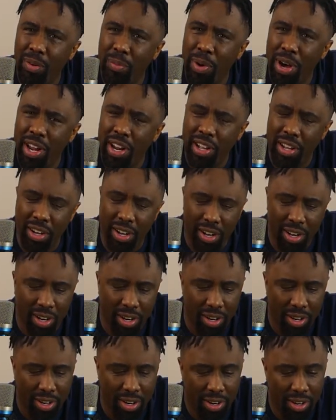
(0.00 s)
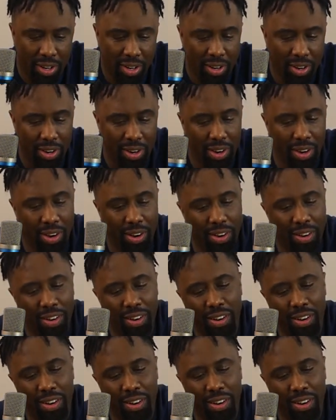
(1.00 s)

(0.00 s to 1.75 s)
buy their car. Yep.